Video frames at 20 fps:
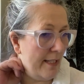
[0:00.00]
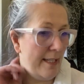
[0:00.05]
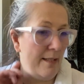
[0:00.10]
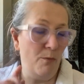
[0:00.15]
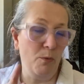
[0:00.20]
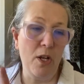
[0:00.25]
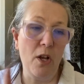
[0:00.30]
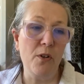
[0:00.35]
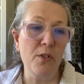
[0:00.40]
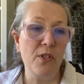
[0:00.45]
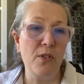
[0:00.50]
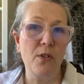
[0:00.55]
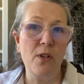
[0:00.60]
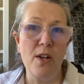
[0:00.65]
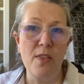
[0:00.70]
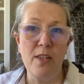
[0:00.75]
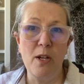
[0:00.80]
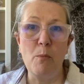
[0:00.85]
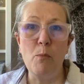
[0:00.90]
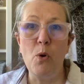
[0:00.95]
we also
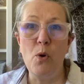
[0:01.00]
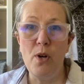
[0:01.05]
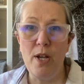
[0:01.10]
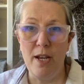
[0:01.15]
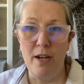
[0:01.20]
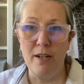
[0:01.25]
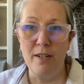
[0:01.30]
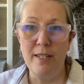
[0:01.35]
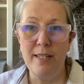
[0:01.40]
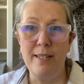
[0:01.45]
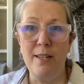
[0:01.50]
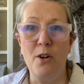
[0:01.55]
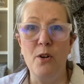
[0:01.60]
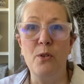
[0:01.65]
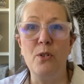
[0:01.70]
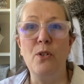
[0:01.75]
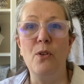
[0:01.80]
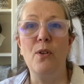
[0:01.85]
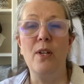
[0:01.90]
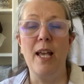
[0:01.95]
got their mohair. So
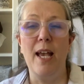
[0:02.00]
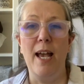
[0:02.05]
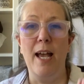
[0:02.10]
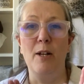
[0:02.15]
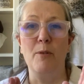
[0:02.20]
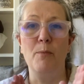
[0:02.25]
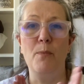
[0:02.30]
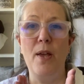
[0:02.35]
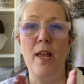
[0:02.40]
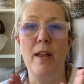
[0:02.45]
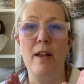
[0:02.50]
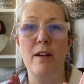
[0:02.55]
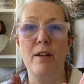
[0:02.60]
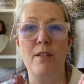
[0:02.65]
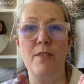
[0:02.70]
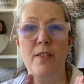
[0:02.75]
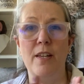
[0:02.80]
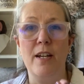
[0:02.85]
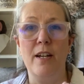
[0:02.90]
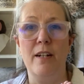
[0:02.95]
you can pair
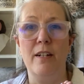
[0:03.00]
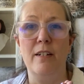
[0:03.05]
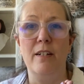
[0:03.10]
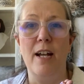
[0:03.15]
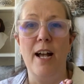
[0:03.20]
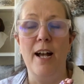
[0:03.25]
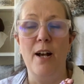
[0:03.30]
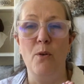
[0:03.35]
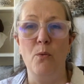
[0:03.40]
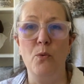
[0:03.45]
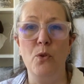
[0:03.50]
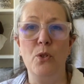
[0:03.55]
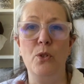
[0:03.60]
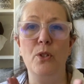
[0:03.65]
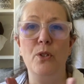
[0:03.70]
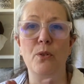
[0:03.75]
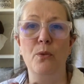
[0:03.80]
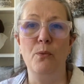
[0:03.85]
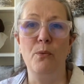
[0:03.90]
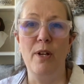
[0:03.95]
their
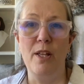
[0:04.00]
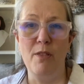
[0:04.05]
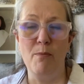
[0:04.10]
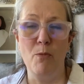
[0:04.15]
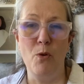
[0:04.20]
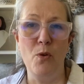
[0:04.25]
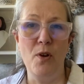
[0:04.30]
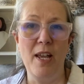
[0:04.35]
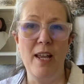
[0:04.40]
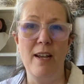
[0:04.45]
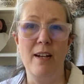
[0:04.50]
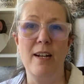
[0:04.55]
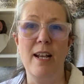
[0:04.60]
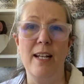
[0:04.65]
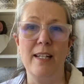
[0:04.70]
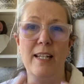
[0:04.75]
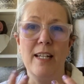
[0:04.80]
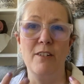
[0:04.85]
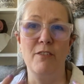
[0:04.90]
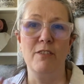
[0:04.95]
wool with mohair
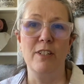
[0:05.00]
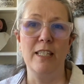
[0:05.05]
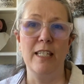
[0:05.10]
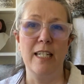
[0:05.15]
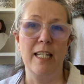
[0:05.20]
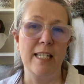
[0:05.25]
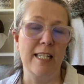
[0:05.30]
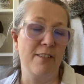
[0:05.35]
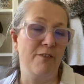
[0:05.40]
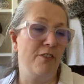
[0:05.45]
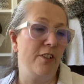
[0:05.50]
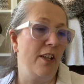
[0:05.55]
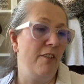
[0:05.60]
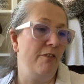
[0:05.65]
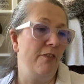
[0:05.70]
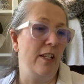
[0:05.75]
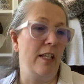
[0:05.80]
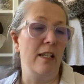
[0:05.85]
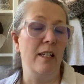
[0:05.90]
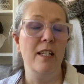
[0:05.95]
and get a really nice
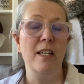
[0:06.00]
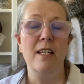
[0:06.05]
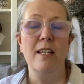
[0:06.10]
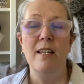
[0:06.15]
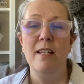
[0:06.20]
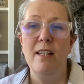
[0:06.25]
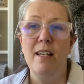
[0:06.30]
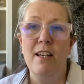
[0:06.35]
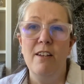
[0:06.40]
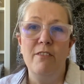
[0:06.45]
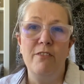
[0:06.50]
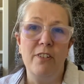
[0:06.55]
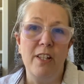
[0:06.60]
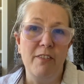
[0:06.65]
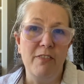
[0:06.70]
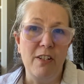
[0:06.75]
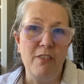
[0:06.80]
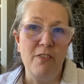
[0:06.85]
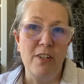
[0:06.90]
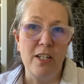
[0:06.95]
fluffy
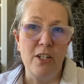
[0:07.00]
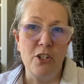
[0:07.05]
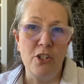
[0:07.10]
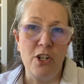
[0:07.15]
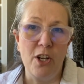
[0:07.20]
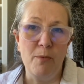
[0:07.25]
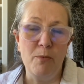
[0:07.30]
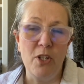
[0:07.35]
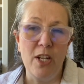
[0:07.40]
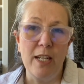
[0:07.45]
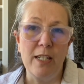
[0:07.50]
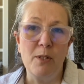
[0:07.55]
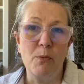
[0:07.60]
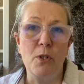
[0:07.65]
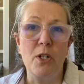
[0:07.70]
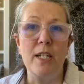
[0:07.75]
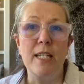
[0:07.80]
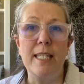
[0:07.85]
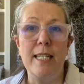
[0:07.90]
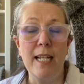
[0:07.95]
finished object.
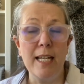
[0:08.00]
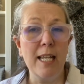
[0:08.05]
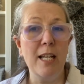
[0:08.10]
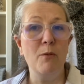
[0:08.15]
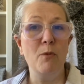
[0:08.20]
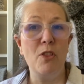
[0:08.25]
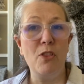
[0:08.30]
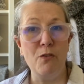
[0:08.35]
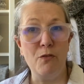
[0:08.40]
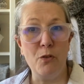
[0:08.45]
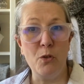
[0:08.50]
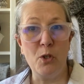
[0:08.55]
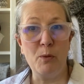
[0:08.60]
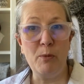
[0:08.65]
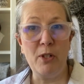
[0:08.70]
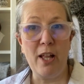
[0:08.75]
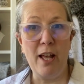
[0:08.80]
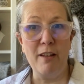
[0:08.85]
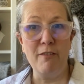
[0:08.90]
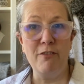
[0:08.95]
We're sticking with the
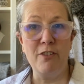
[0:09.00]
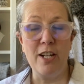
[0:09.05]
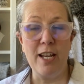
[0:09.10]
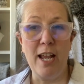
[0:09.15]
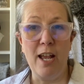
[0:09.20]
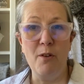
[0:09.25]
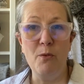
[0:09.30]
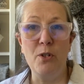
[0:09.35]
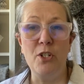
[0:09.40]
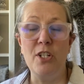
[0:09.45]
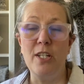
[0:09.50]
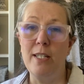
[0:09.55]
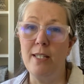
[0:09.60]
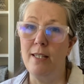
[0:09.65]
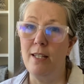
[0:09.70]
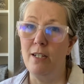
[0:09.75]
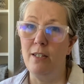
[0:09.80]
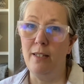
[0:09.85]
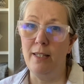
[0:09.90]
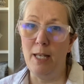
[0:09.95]
4-ply for now, which is
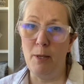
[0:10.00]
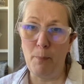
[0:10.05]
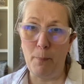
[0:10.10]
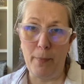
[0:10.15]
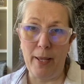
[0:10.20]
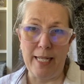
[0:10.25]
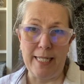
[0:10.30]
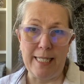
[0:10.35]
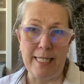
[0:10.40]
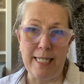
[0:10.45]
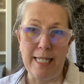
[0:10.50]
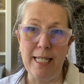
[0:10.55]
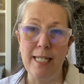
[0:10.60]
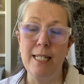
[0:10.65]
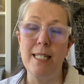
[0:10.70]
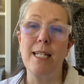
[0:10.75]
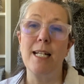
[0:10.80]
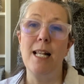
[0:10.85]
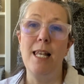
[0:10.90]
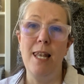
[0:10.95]
their Le Petit
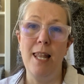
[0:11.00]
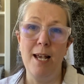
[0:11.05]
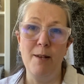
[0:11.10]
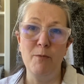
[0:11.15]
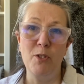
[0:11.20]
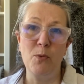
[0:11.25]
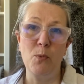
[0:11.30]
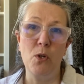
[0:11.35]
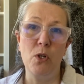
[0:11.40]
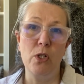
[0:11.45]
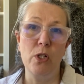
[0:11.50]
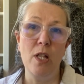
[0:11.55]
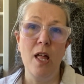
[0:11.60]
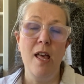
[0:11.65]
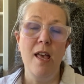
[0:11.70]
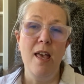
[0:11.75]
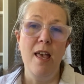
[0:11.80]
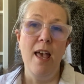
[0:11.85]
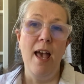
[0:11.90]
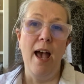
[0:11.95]
lamb's wool.
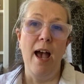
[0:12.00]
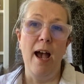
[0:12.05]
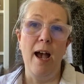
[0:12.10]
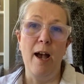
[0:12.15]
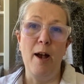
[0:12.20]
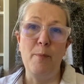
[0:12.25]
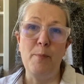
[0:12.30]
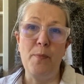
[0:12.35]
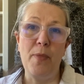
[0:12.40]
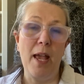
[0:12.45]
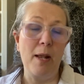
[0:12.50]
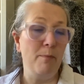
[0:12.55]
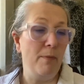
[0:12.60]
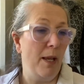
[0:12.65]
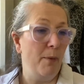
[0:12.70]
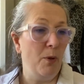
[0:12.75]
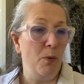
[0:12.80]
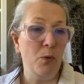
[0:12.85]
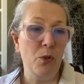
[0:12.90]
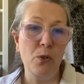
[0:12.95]
And
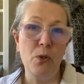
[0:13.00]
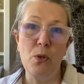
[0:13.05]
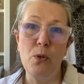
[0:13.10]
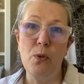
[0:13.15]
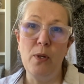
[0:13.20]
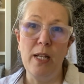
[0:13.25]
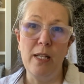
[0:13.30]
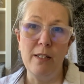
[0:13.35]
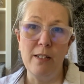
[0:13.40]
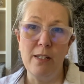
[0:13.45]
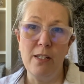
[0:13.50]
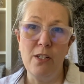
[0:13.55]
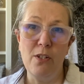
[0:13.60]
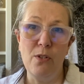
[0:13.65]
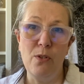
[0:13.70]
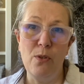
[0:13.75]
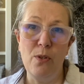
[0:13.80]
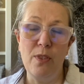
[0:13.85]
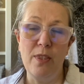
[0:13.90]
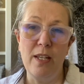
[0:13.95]
maybe we'll go
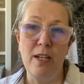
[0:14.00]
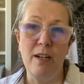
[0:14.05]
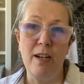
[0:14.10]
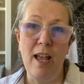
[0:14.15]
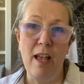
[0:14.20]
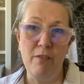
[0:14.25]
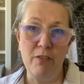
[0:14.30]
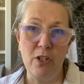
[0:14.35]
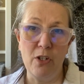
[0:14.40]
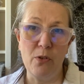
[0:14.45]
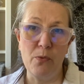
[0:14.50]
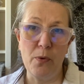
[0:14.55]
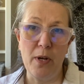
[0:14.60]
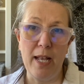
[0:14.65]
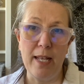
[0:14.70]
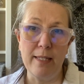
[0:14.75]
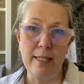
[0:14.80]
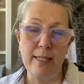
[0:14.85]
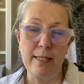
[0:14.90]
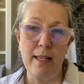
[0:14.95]
into their heavier
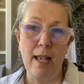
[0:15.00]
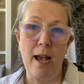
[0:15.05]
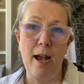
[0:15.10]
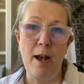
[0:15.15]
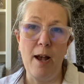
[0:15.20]
weights